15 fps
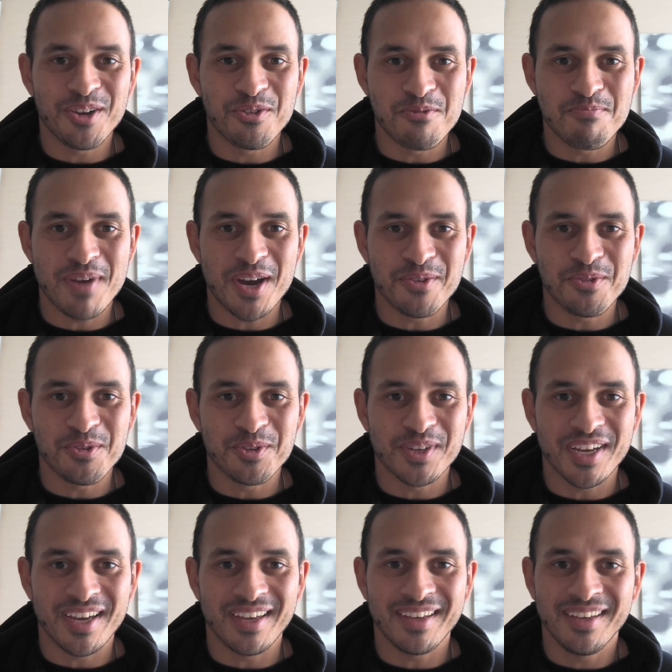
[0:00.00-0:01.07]
who would bat all
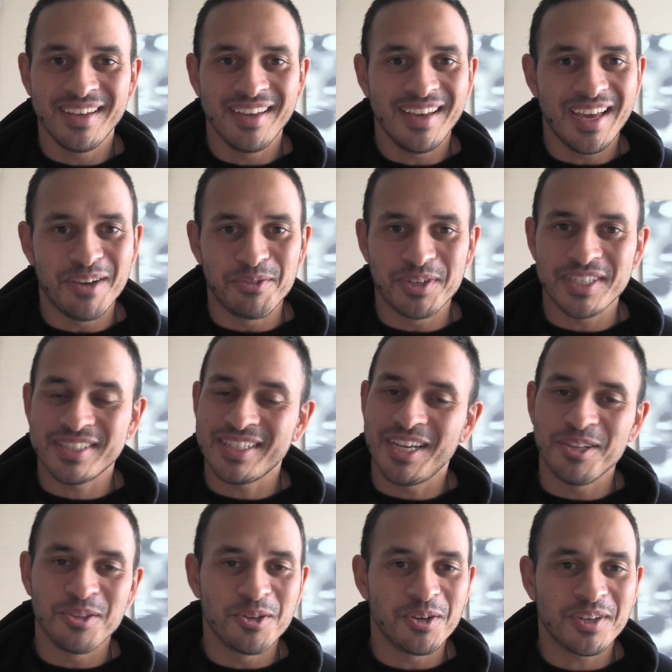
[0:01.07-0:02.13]
day and would just say,
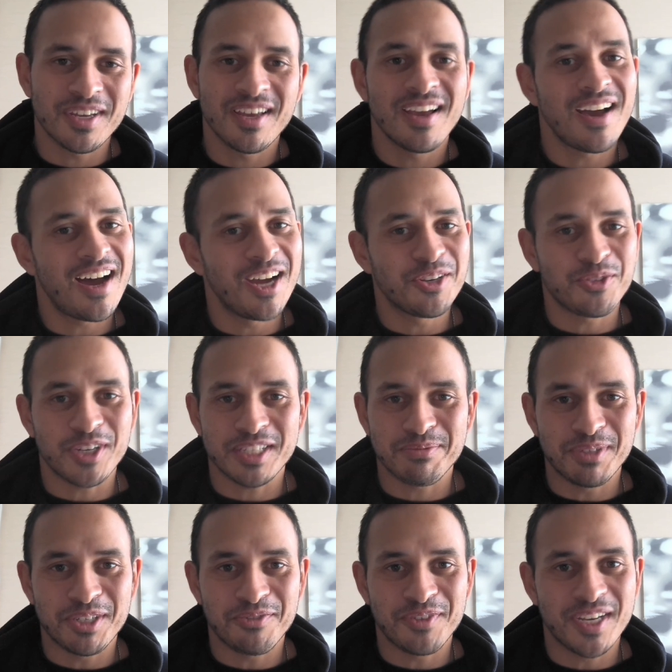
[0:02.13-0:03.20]
look, I trust my
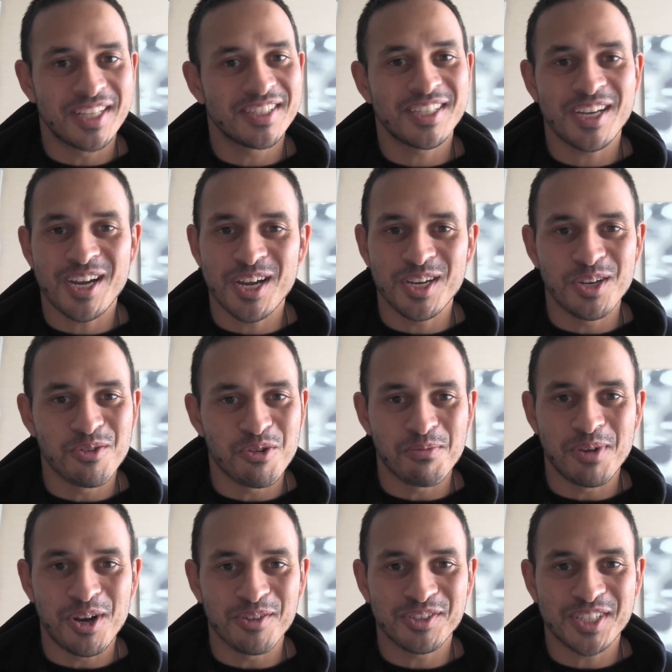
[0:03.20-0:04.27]
defense. I know where
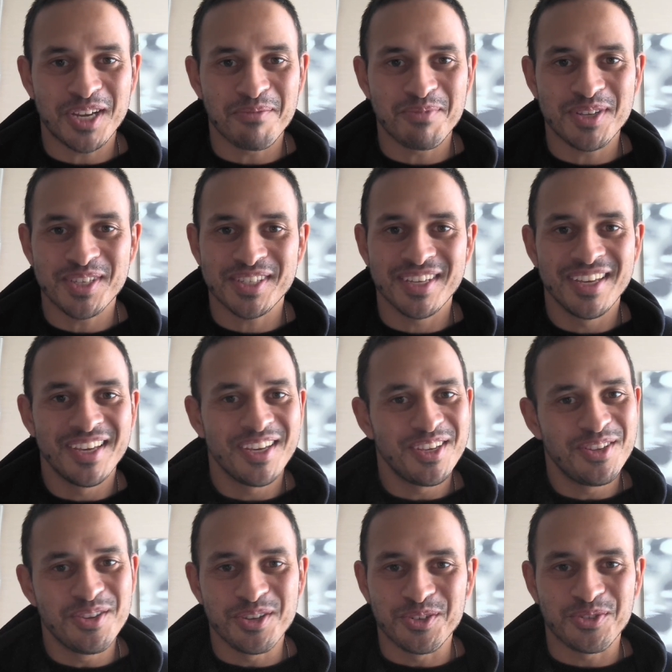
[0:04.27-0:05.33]
my off stump is.
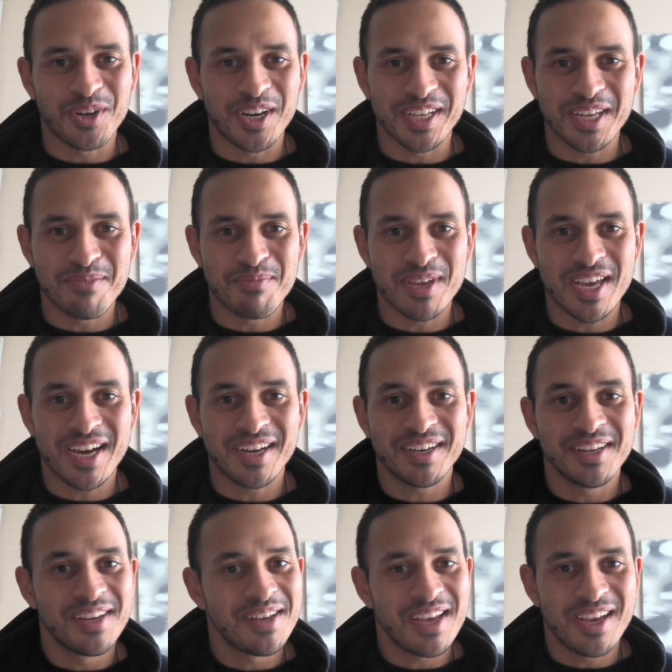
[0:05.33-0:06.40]
You can try to get me out
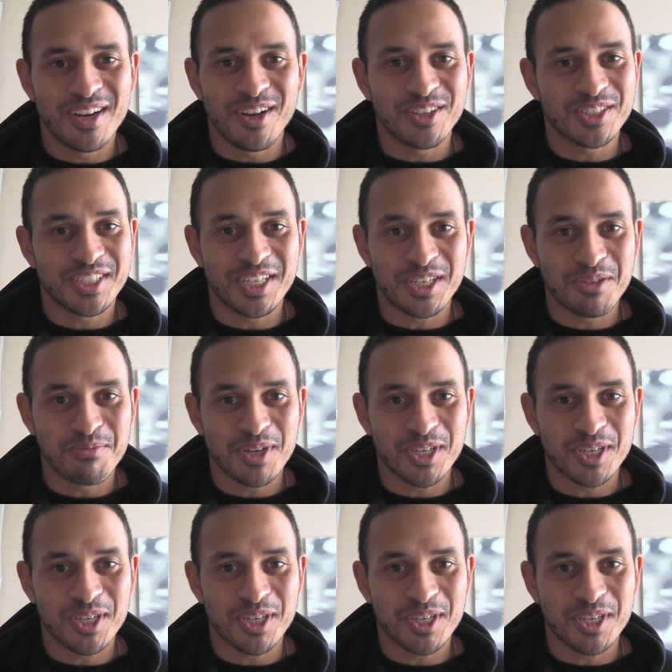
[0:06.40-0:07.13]
and I'll just hit to my